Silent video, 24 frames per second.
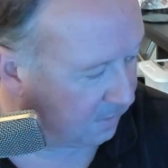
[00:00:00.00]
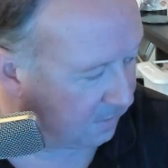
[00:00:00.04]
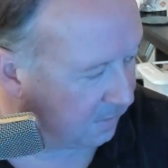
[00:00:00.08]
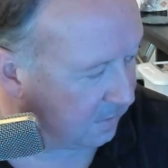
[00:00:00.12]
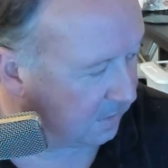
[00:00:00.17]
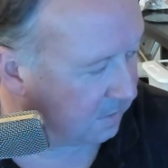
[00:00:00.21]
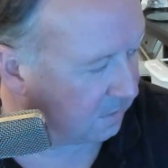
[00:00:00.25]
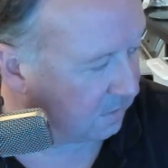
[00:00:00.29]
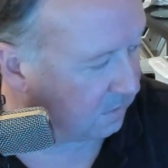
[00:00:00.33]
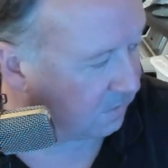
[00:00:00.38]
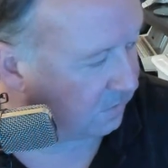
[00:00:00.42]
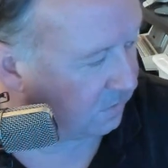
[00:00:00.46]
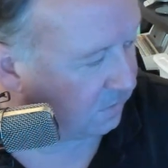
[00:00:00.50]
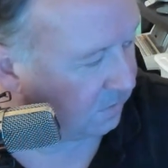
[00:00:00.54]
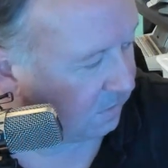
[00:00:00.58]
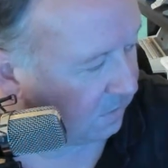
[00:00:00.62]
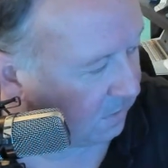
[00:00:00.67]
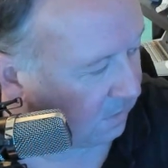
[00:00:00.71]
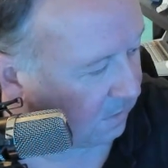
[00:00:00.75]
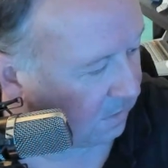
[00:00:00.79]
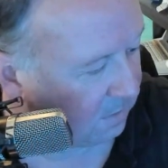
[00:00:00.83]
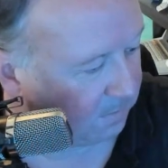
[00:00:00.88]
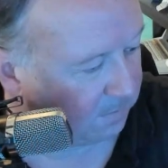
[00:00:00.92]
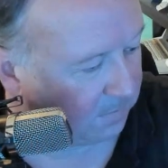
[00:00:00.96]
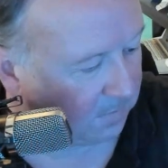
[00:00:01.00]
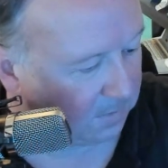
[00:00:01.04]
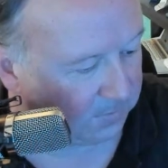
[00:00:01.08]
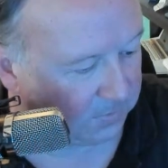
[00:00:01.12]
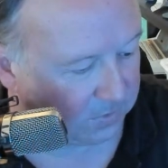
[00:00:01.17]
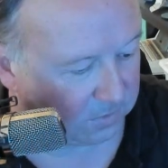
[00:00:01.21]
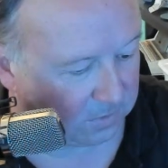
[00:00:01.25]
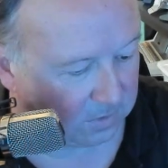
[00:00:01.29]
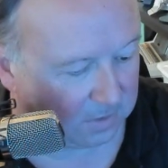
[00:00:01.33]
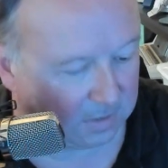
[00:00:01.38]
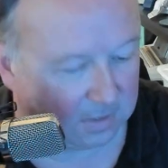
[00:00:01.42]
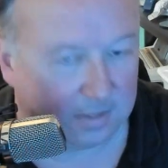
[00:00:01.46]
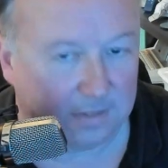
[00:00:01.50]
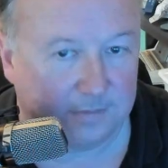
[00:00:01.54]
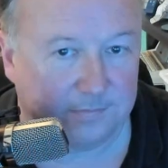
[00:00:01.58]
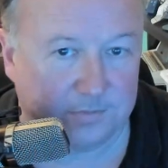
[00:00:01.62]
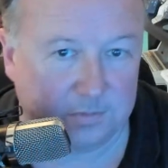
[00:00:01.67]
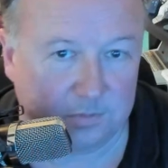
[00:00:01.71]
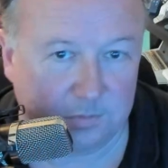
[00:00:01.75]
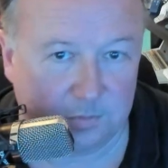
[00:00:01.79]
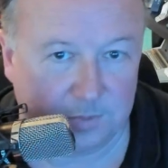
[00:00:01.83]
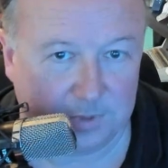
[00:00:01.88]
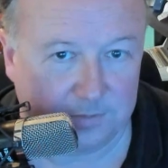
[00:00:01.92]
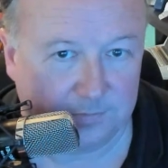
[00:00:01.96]
the other things I'm just going to
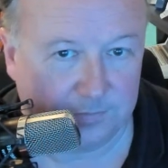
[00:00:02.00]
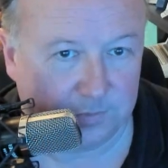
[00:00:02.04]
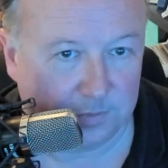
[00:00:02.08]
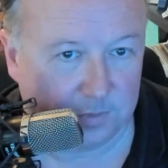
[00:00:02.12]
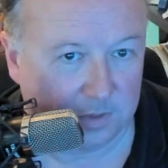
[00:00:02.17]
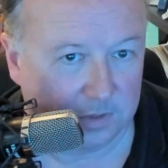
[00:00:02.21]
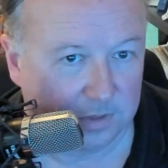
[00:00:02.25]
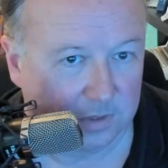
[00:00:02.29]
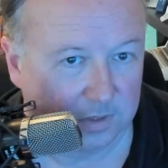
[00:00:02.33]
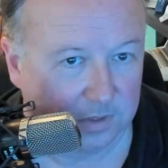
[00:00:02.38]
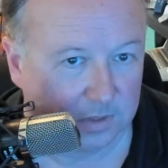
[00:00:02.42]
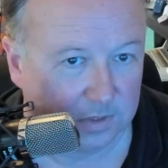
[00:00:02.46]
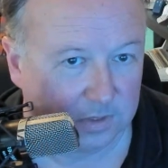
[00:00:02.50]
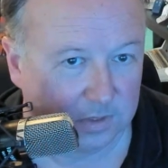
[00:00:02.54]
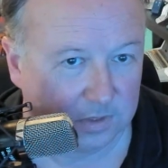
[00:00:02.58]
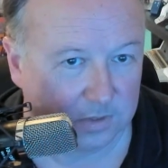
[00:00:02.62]
have to wait for.